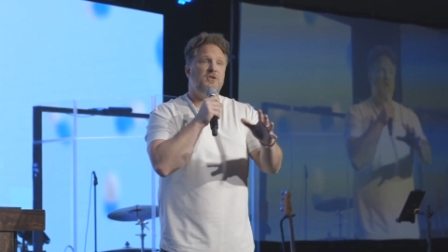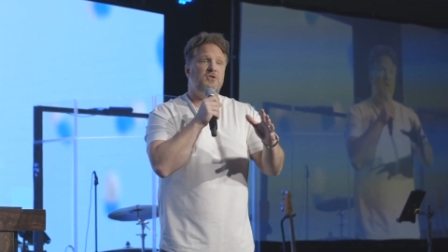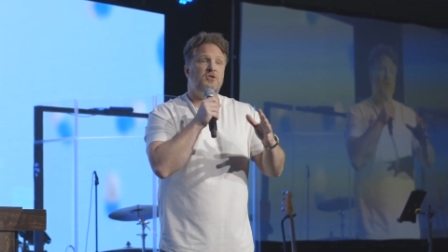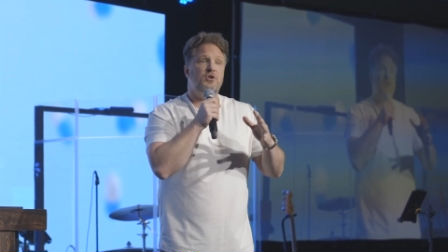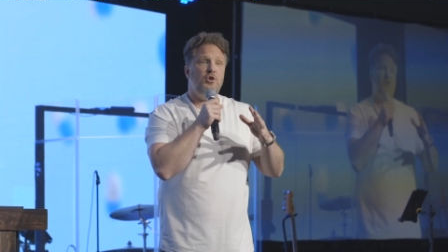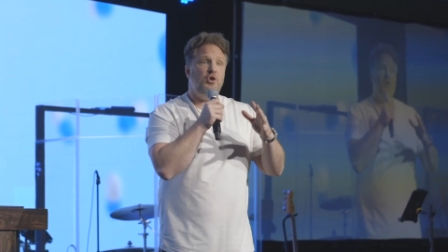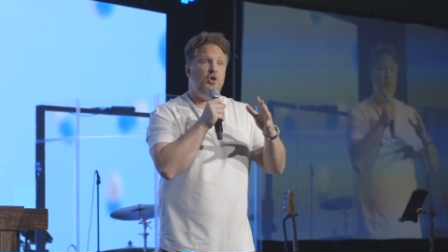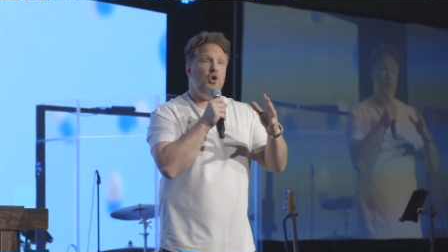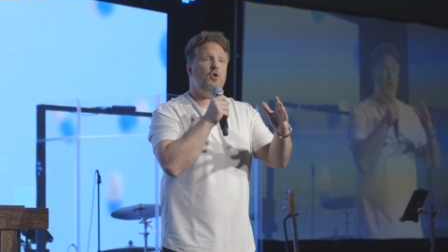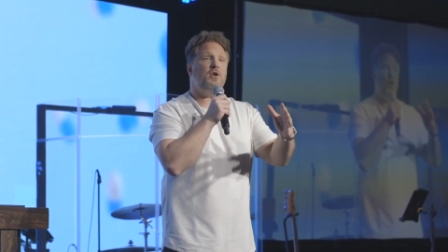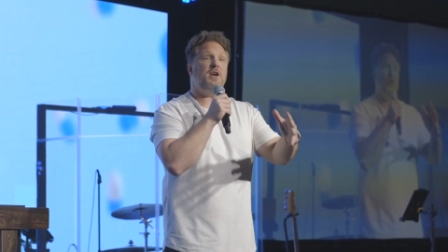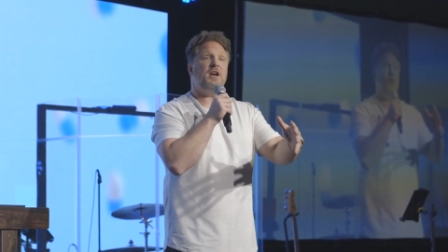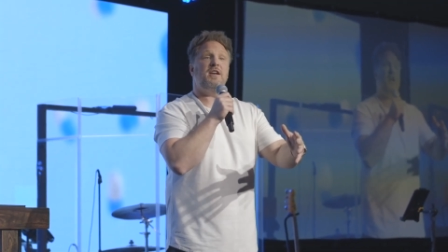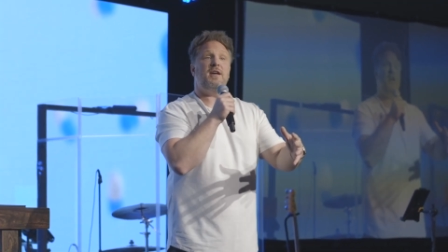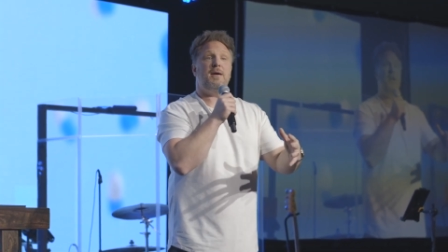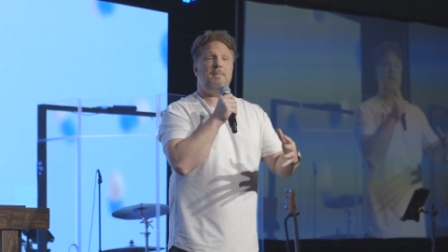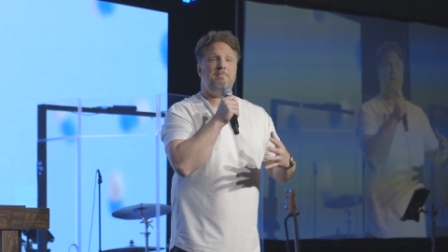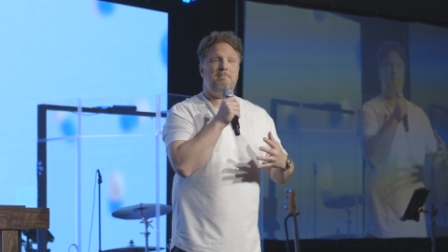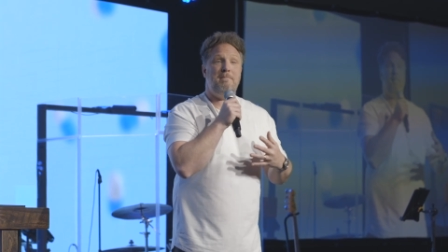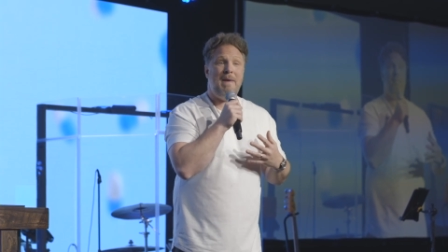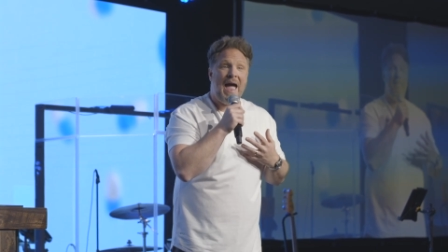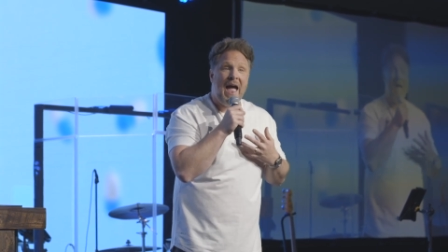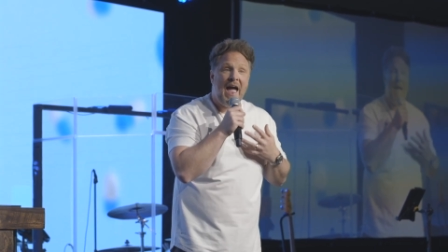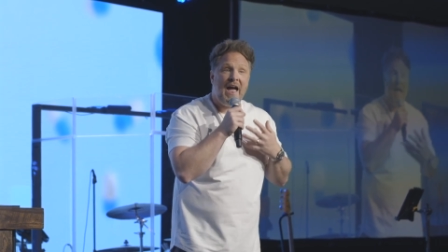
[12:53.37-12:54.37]
So you can
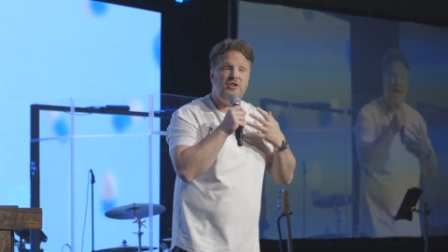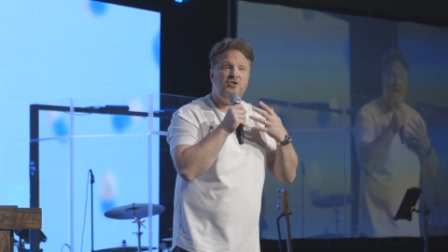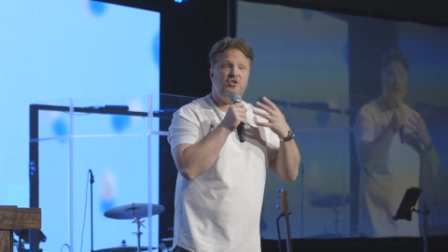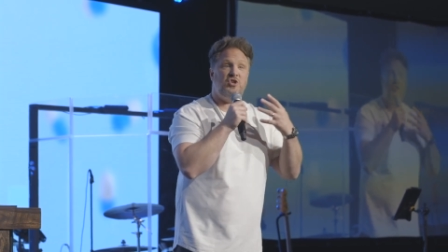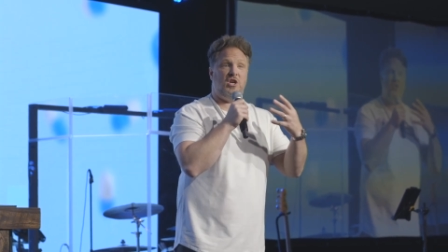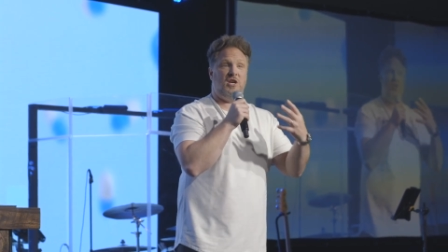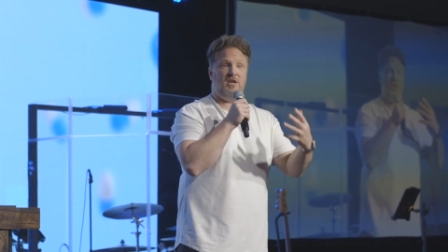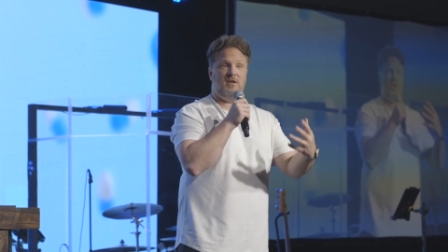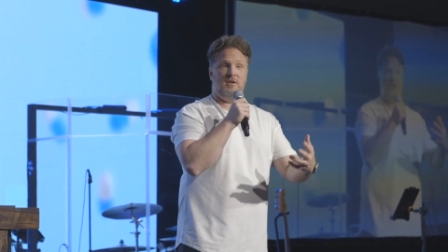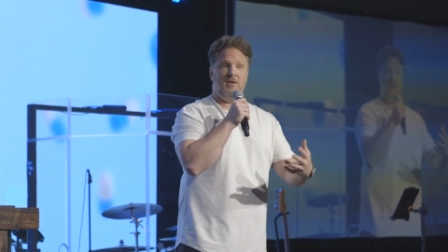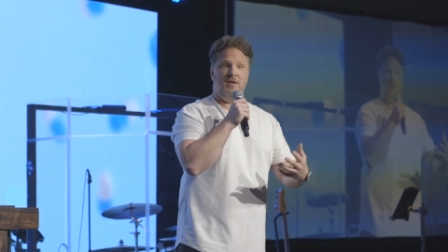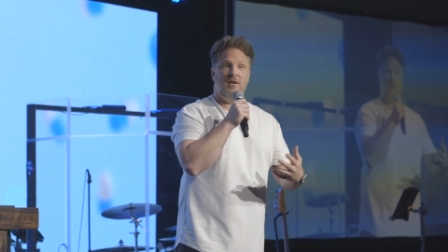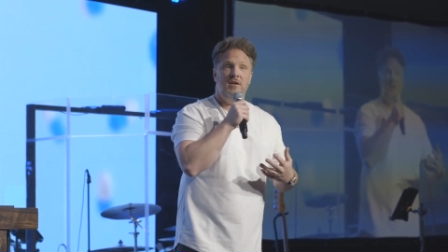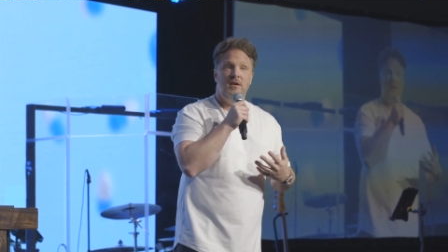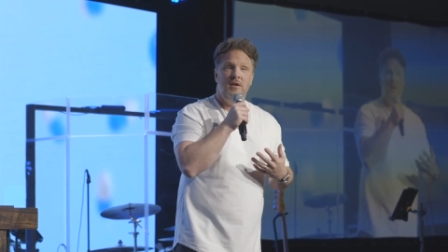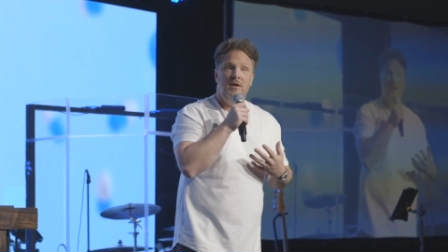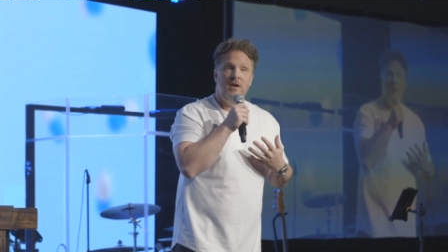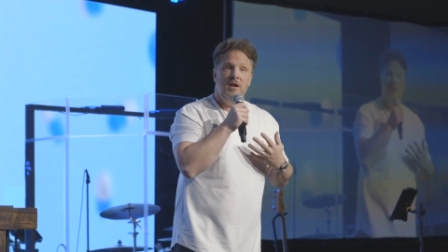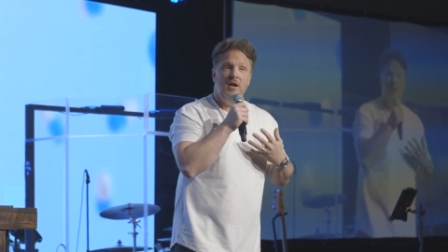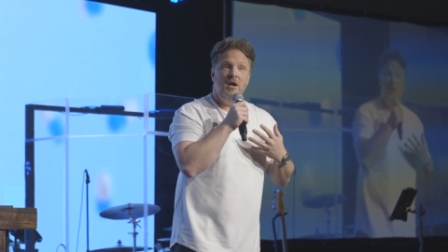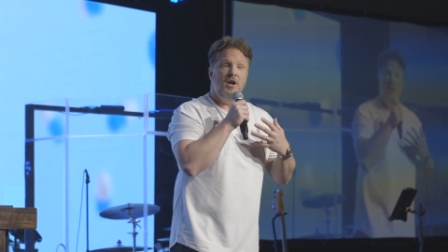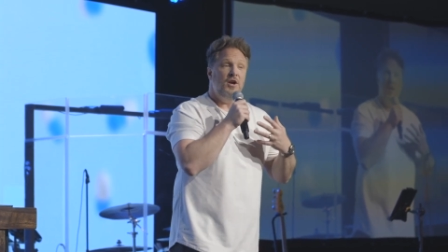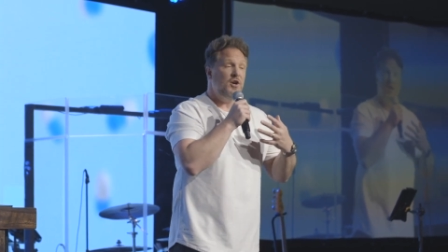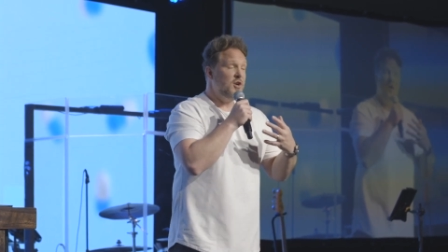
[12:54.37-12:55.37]
imagine
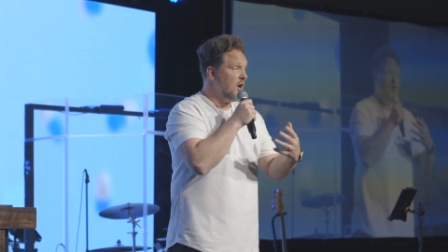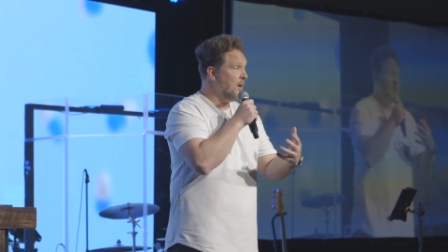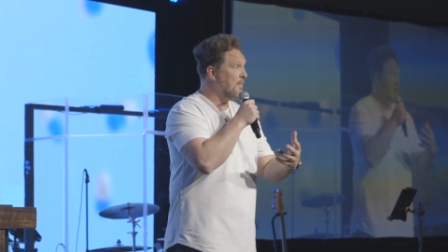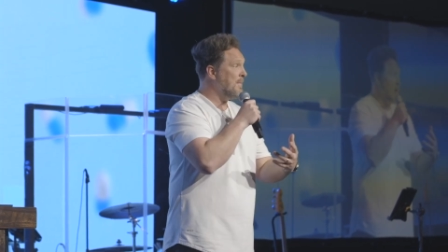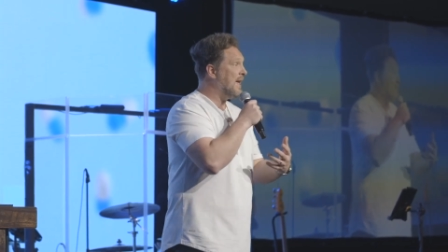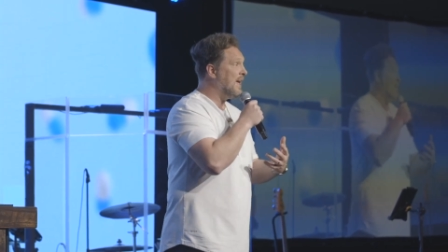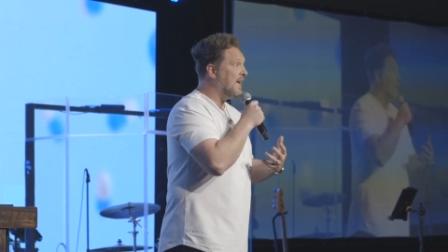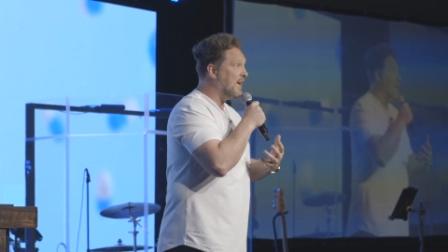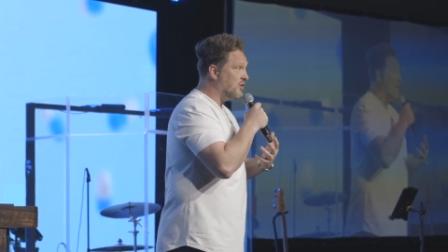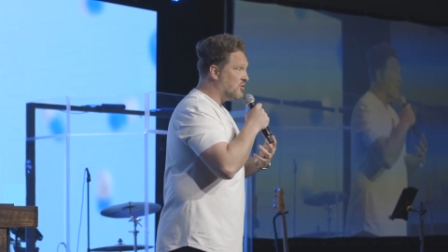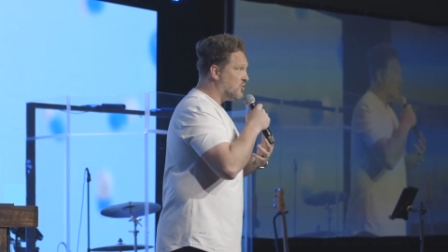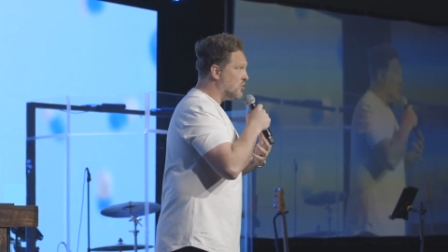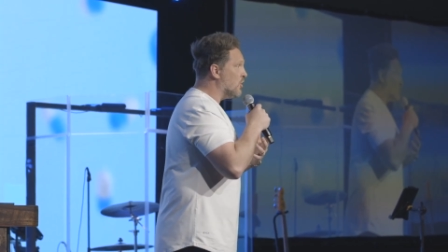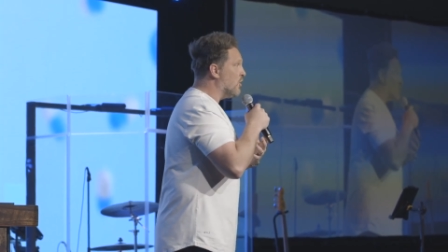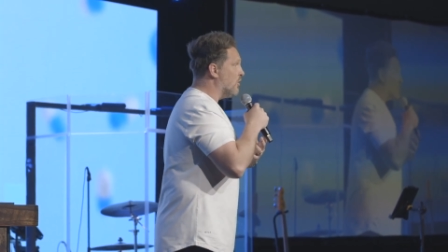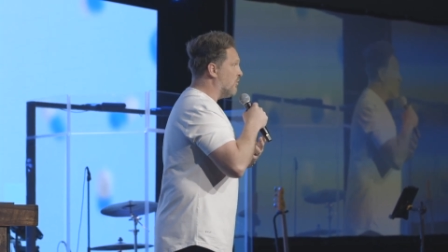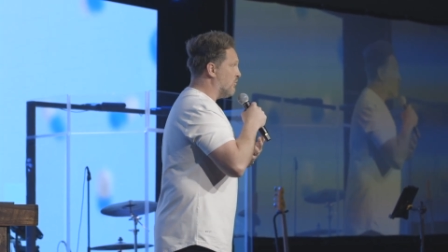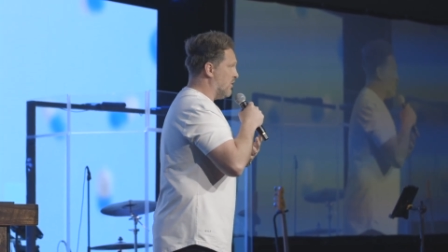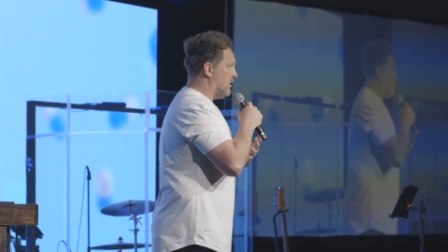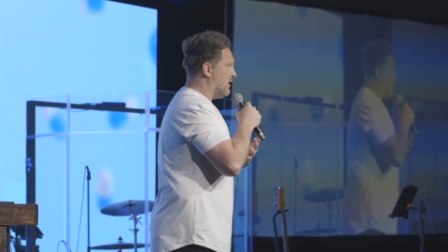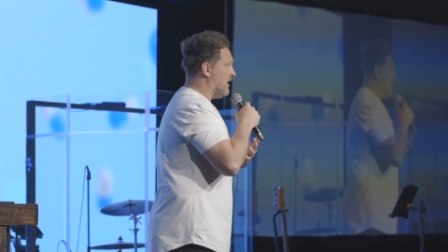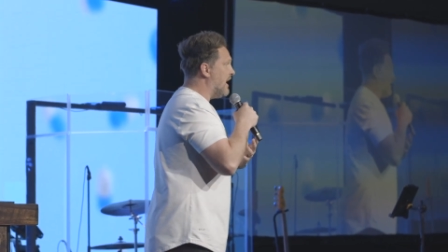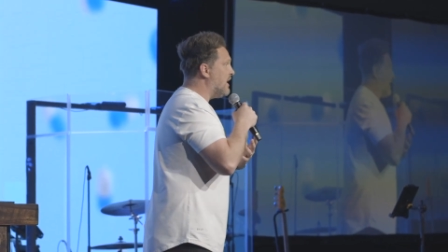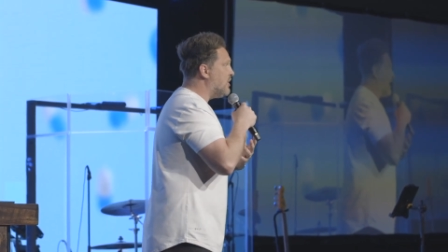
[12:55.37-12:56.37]
coming into a
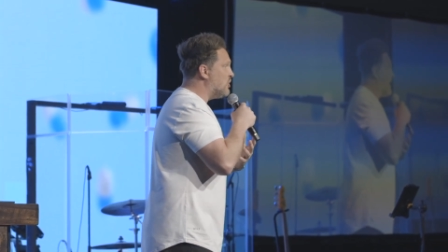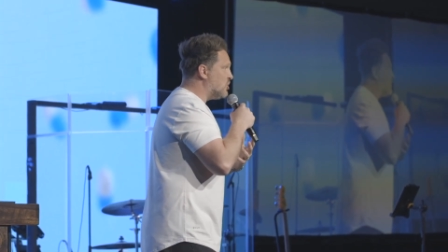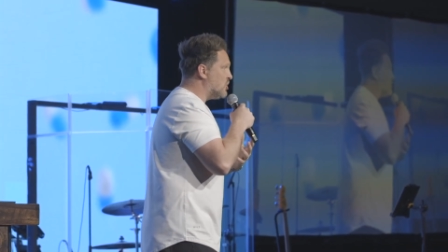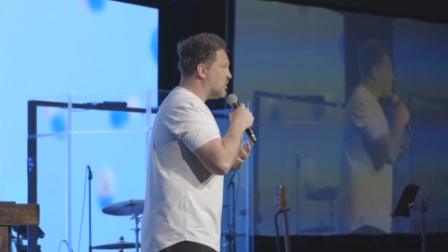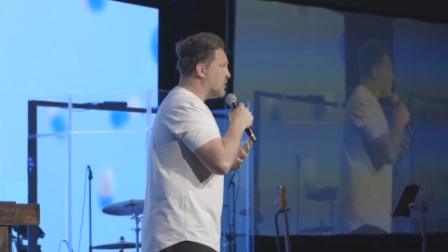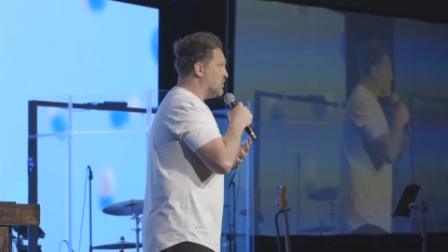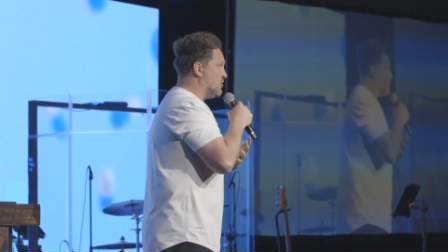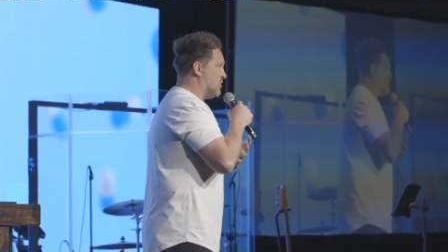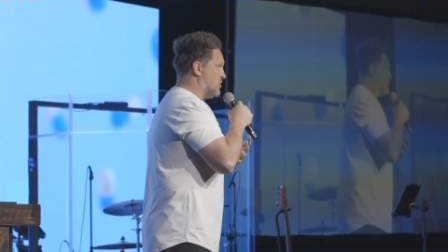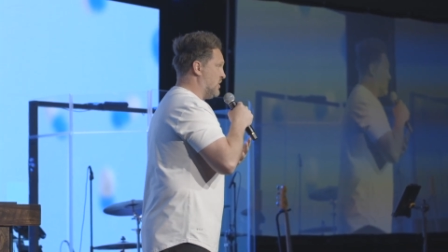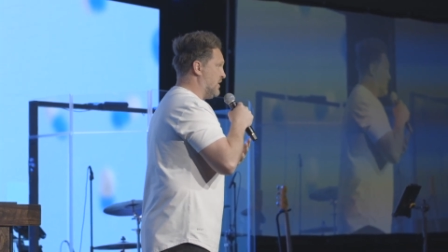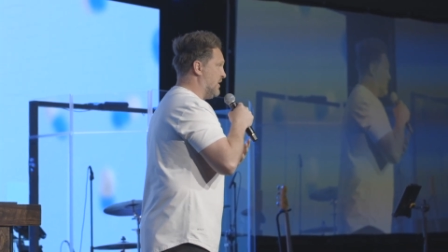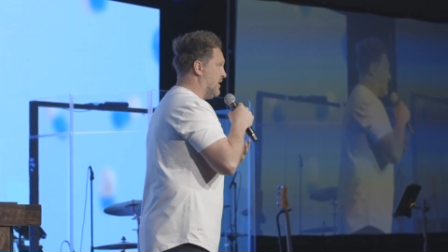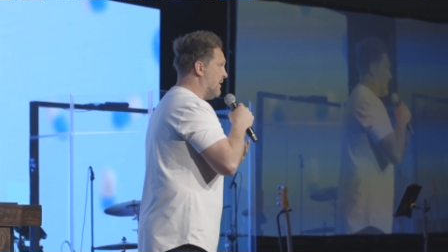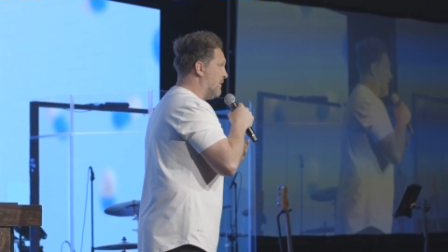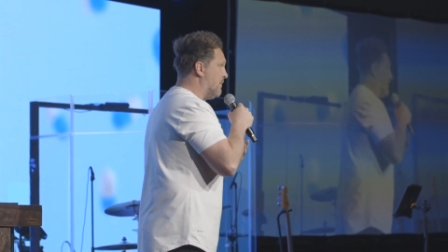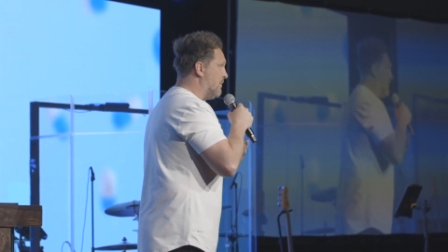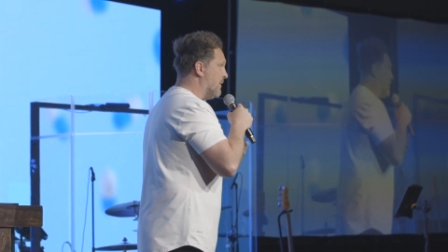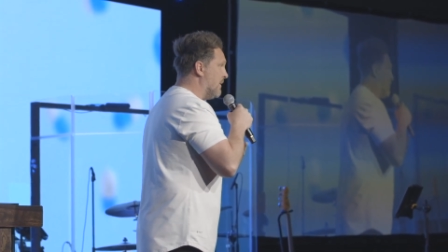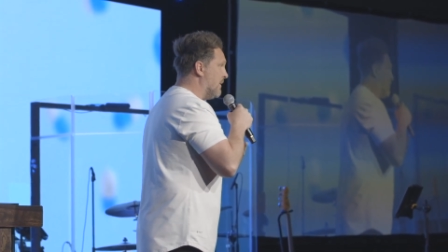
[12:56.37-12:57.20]
relationship